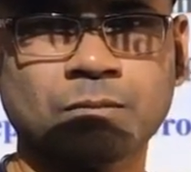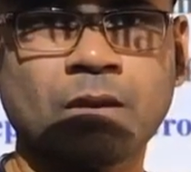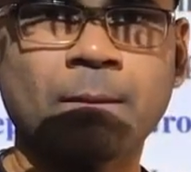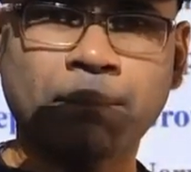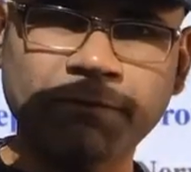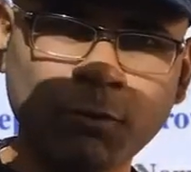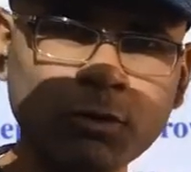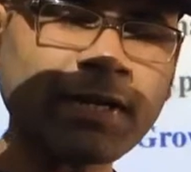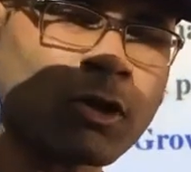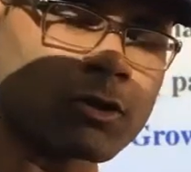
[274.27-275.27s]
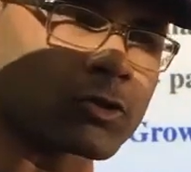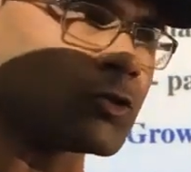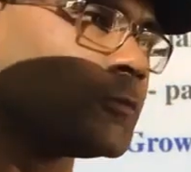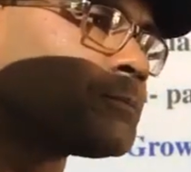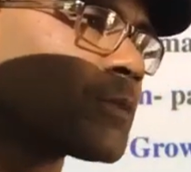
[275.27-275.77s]
Before that
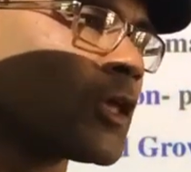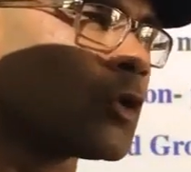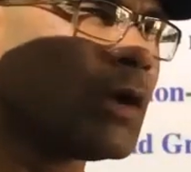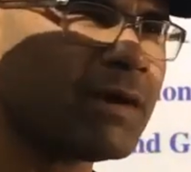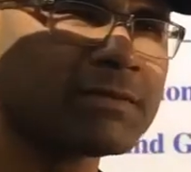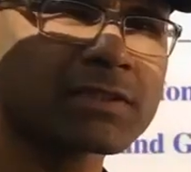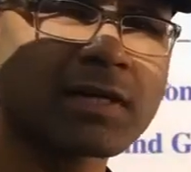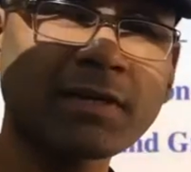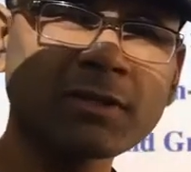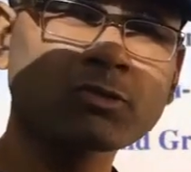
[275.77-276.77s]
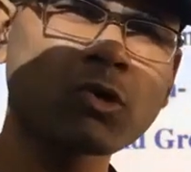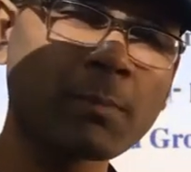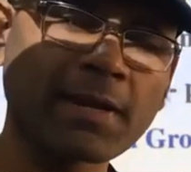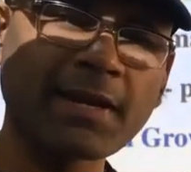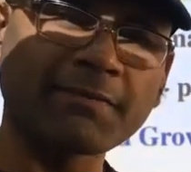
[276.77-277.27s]
also, you have studied so
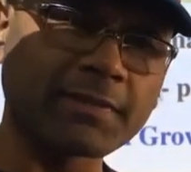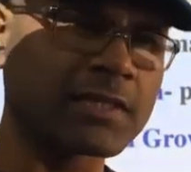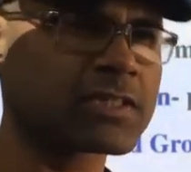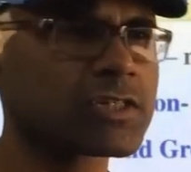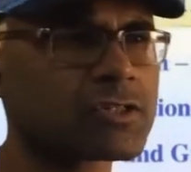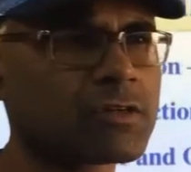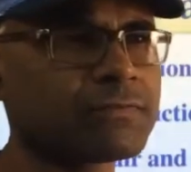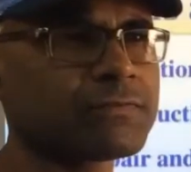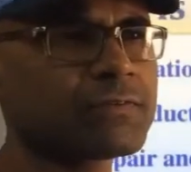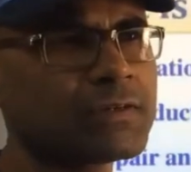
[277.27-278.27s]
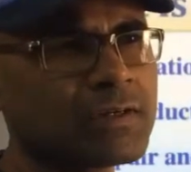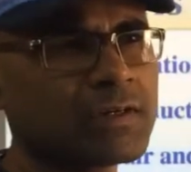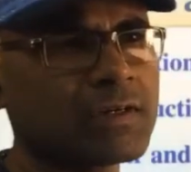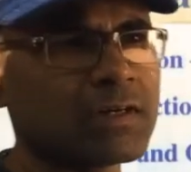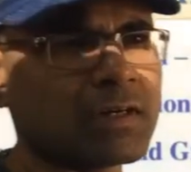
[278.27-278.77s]
many definitions of
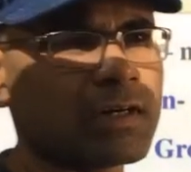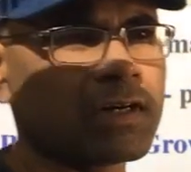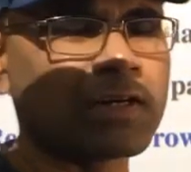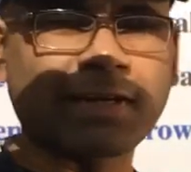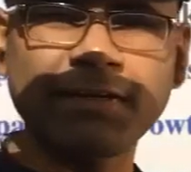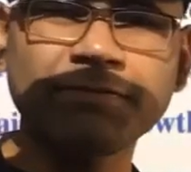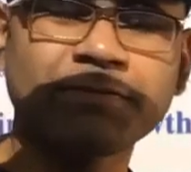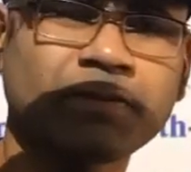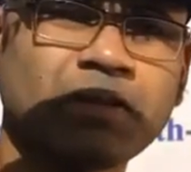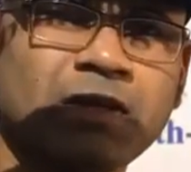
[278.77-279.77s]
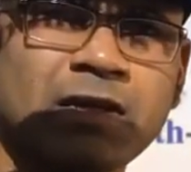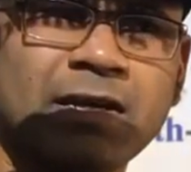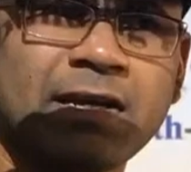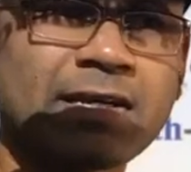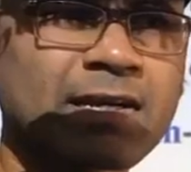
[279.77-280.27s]
life.
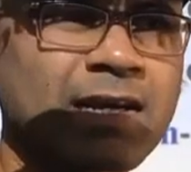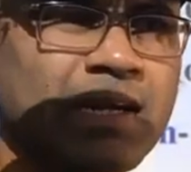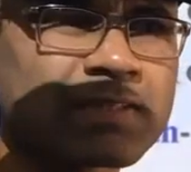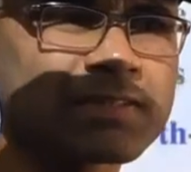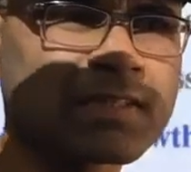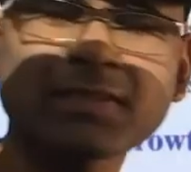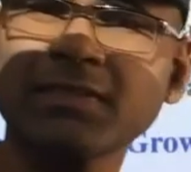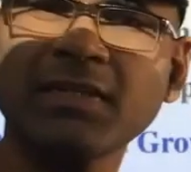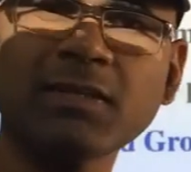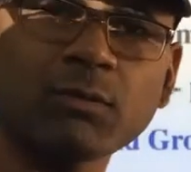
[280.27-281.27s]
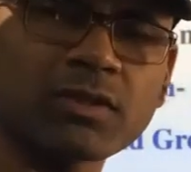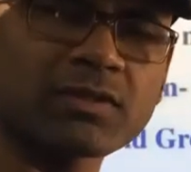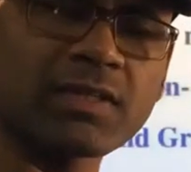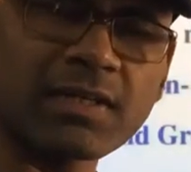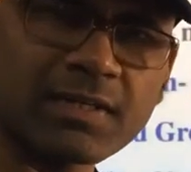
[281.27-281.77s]
In class 6th it was
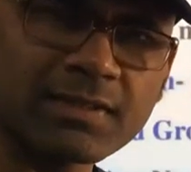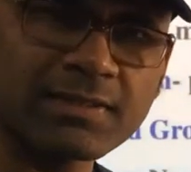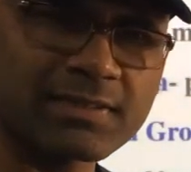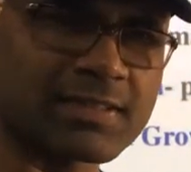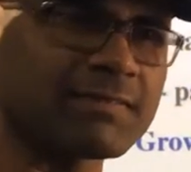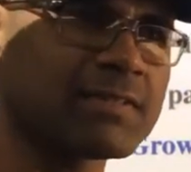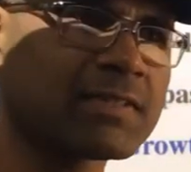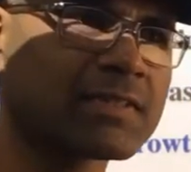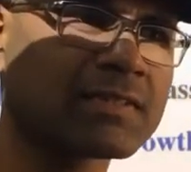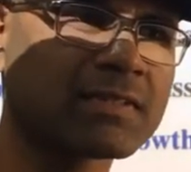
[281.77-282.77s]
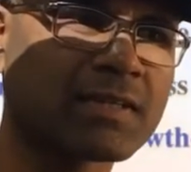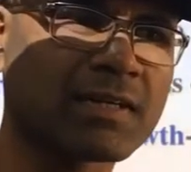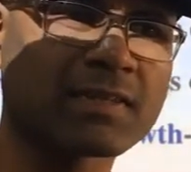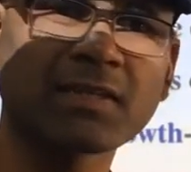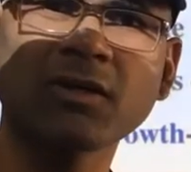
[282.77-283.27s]
there, 7th I
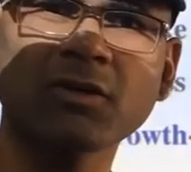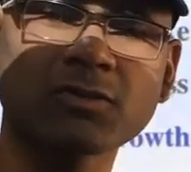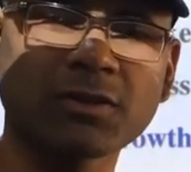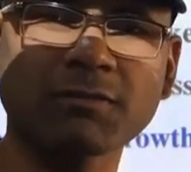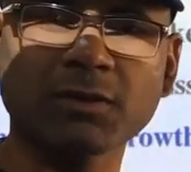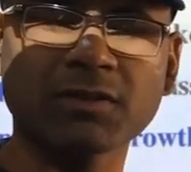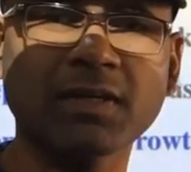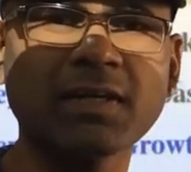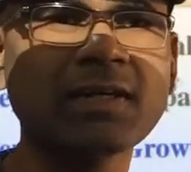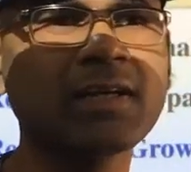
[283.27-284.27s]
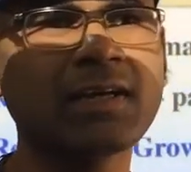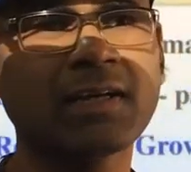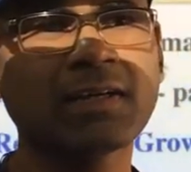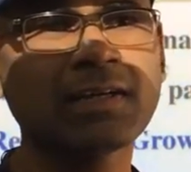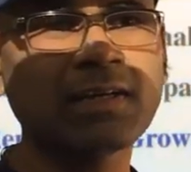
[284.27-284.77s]
think also it was
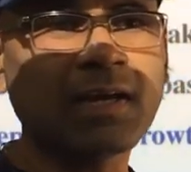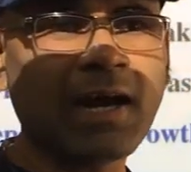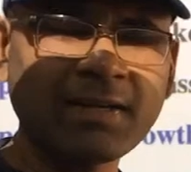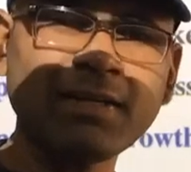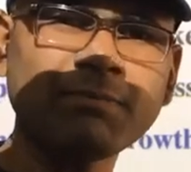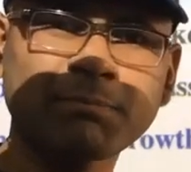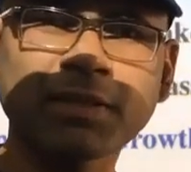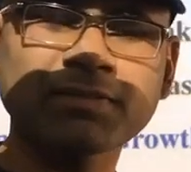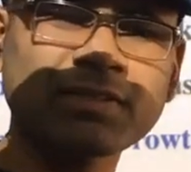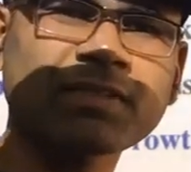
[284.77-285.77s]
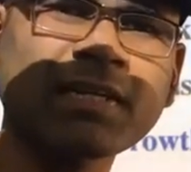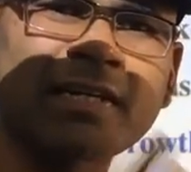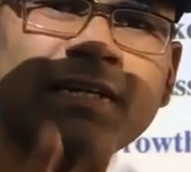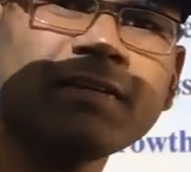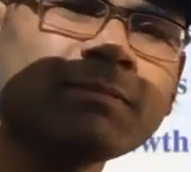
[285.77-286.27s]
there, and
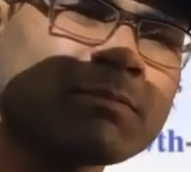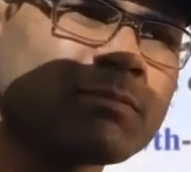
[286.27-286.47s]
consistently